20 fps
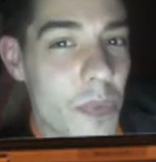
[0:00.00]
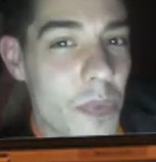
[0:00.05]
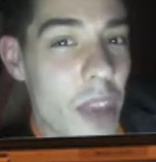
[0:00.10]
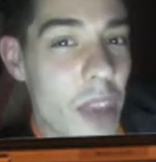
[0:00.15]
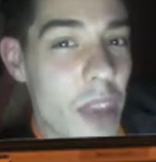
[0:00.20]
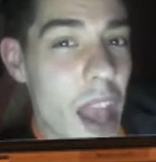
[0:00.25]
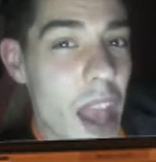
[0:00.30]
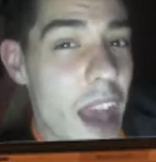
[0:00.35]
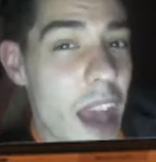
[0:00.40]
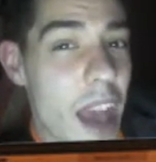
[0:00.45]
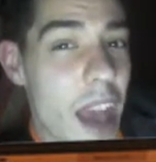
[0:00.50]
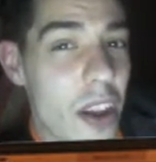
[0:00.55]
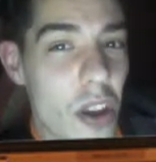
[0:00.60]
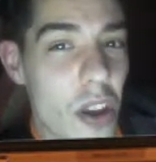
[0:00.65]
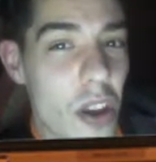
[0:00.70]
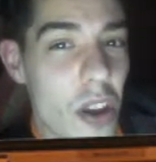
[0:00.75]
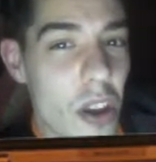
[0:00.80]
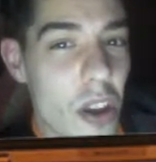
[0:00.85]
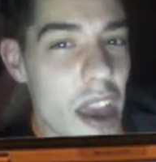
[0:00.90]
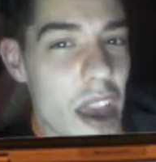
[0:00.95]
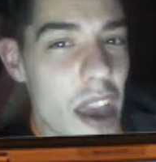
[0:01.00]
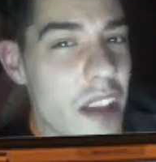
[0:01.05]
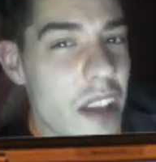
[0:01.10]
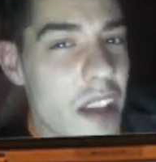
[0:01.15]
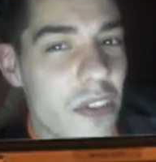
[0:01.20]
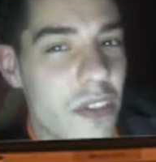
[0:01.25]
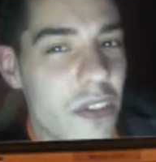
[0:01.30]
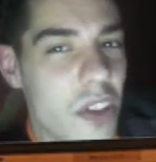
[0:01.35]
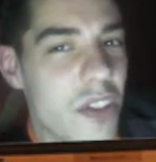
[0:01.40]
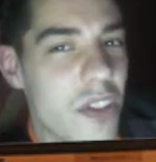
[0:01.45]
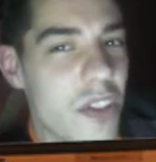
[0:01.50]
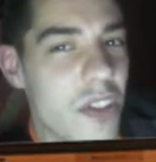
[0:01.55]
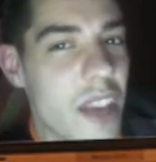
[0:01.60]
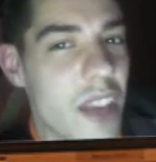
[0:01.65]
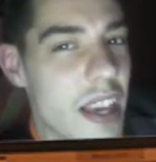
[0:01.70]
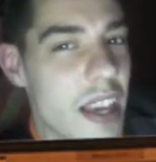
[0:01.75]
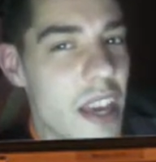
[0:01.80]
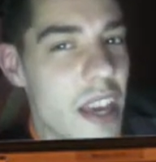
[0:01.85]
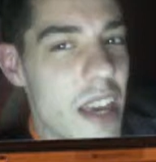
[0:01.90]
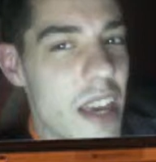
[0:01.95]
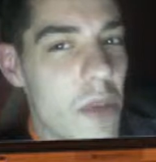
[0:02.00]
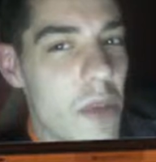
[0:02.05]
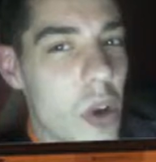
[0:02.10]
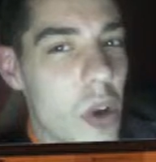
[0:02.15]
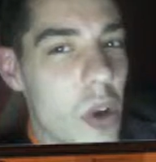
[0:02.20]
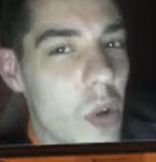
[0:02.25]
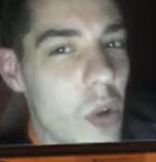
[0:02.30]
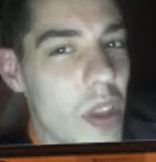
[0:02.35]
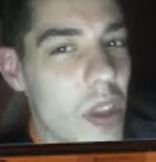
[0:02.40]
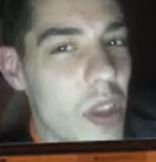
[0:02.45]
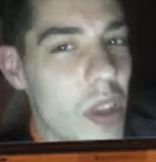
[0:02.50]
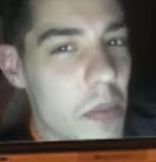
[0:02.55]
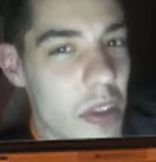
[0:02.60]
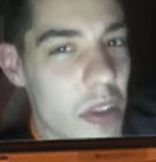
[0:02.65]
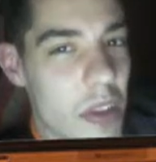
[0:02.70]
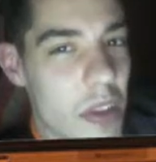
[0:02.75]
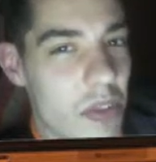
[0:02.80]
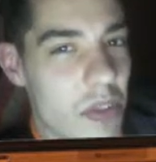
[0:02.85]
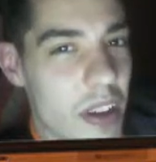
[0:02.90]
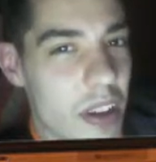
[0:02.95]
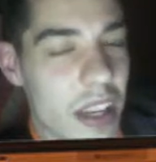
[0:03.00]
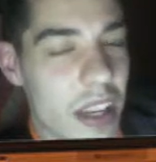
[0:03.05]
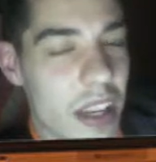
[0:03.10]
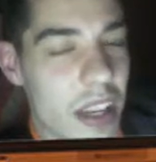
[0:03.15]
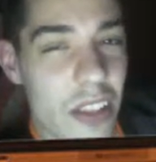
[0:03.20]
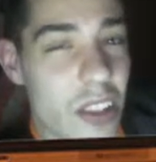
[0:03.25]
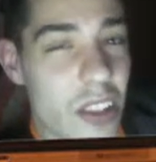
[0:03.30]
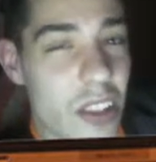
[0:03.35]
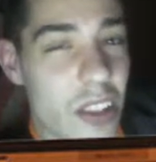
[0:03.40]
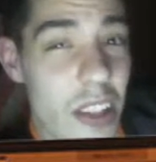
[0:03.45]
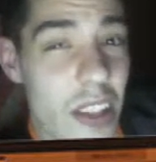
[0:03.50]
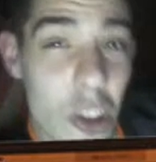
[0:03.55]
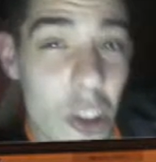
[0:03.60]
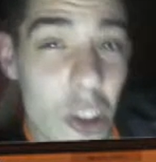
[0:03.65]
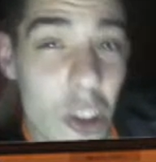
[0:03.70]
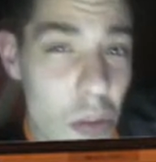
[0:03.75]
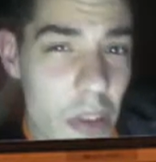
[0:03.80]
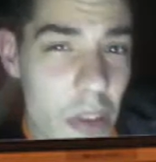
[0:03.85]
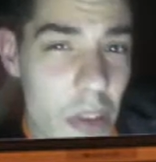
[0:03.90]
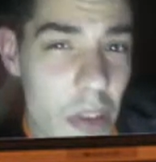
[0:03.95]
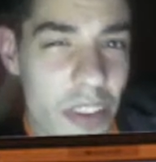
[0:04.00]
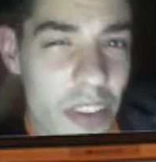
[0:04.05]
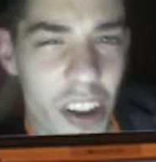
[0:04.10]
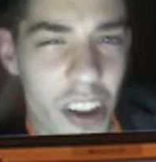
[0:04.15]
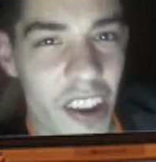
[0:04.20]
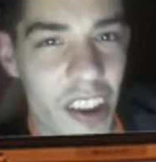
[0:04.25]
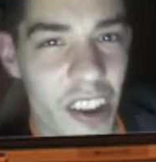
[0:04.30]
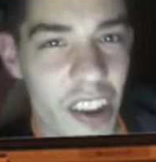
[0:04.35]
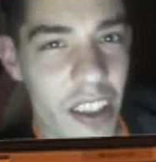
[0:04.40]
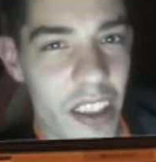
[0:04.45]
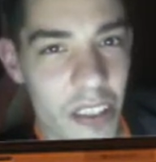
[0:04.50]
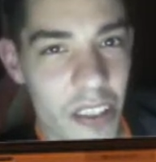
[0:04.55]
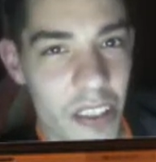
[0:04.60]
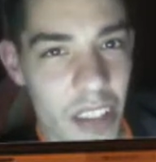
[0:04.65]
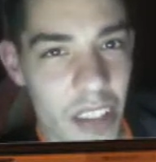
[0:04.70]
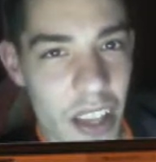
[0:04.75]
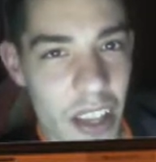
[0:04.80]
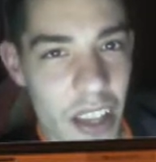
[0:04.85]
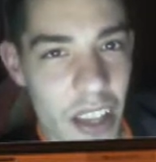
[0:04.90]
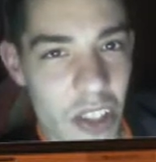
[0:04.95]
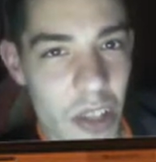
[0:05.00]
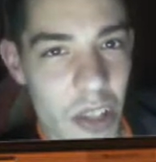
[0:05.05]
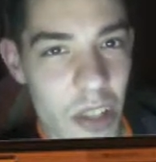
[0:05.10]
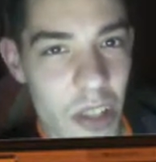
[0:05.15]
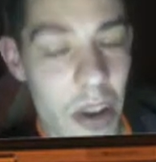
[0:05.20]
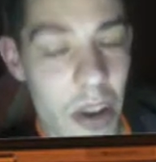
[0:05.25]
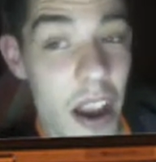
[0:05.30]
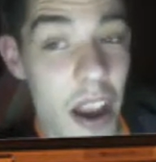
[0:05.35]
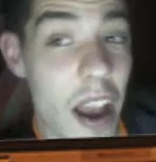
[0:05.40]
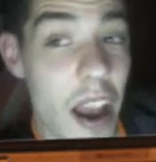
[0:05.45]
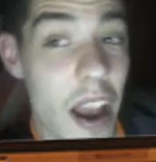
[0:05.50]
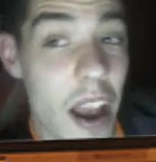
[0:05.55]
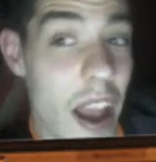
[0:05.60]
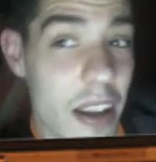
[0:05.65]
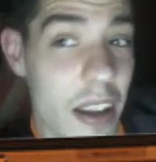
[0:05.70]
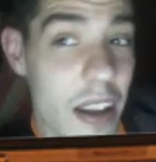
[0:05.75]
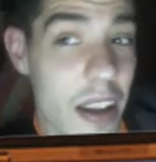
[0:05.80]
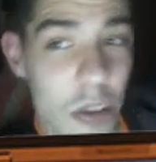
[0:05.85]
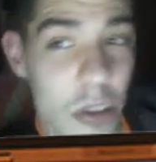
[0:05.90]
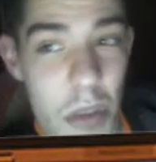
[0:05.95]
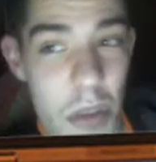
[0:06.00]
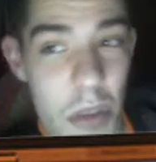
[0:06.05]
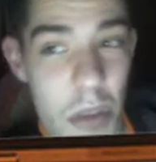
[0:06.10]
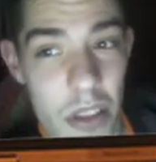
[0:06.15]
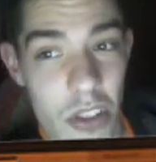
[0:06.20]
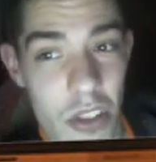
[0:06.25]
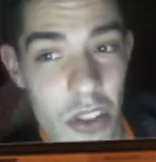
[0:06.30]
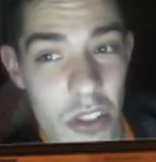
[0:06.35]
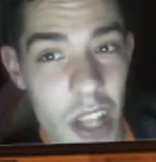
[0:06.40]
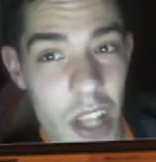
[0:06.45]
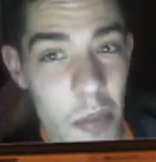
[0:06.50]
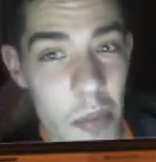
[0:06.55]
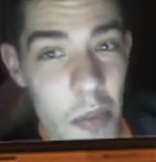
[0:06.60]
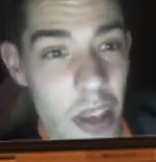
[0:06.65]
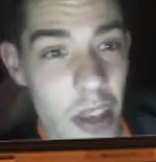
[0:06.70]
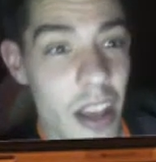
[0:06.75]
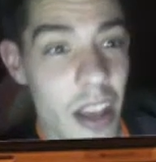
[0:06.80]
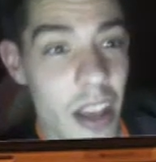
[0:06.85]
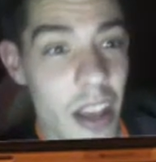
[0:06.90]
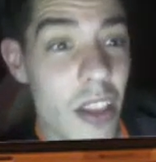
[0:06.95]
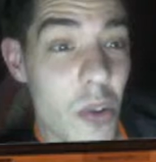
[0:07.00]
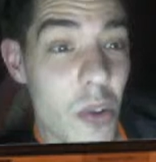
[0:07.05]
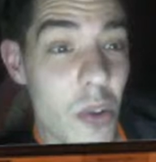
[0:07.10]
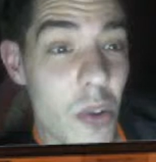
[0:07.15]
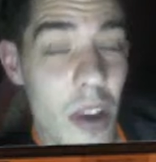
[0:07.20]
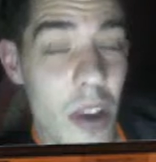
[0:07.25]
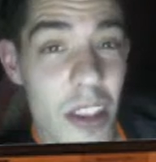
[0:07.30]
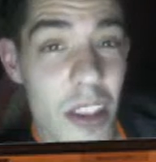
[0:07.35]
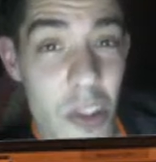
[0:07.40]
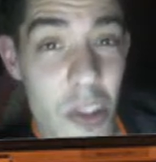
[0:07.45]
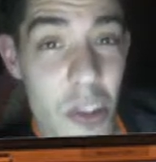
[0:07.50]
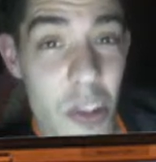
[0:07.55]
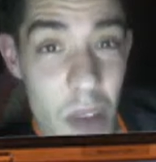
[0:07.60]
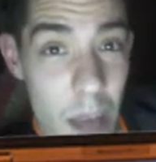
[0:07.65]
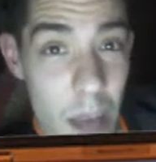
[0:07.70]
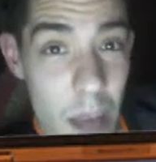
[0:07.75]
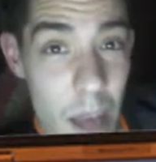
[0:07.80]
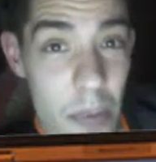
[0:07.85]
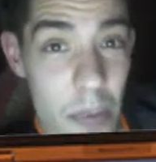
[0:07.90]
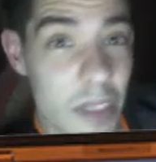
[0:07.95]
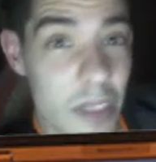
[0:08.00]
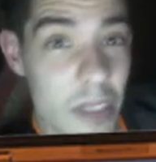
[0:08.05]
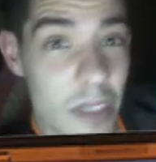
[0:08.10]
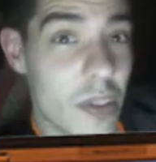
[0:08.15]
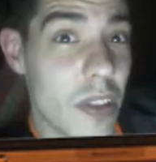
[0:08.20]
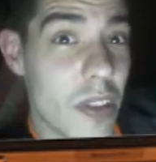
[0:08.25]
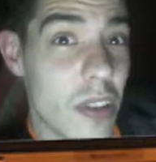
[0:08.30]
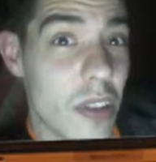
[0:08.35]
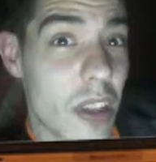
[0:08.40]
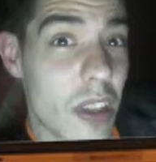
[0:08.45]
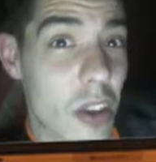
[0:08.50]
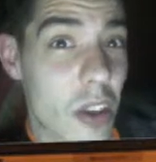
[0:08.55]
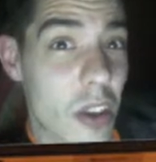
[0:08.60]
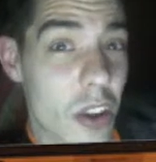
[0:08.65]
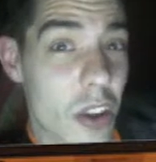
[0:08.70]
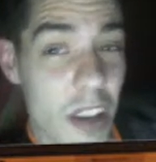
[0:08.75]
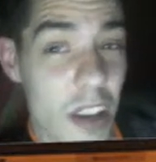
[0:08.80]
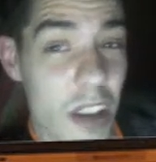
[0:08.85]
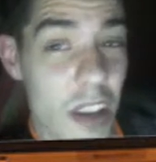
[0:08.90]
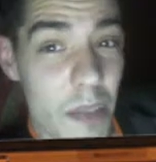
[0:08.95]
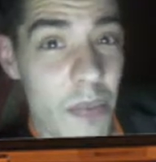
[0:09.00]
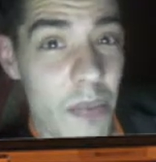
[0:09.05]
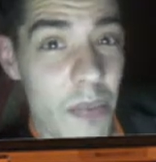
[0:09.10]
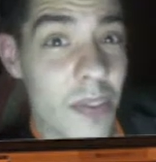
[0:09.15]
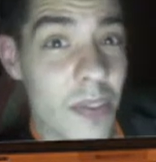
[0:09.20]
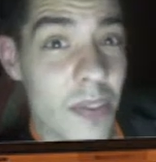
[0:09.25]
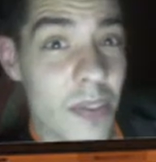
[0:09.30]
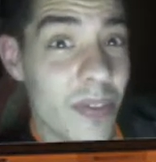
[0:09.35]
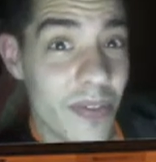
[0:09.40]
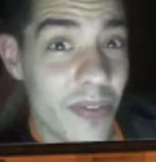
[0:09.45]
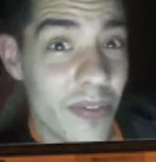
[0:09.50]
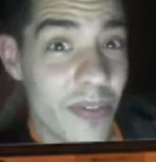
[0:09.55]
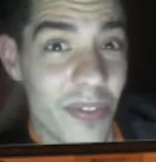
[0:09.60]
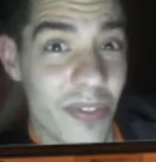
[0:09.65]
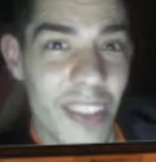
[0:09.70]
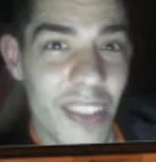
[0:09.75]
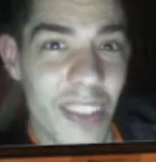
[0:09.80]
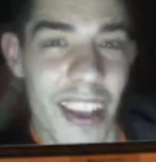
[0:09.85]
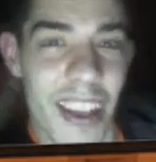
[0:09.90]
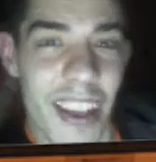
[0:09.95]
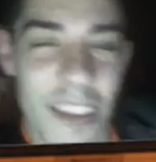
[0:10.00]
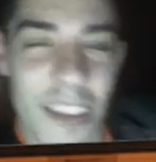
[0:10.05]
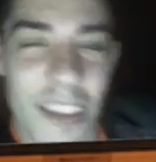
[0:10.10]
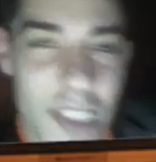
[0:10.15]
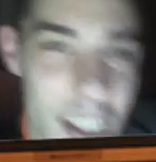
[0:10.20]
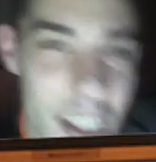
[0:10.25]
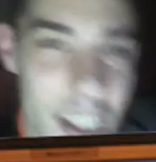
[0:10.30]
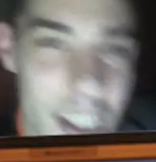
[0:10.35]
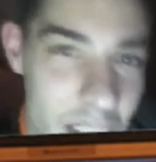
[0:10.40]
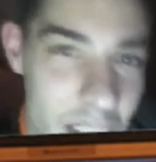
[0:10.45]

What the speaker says: had her ex-fiance keep calling me, threatening he's going to kill me if I don't end the relationship, and he'll beat the shit out of me. And you know what happened to her and him? Funny thing is,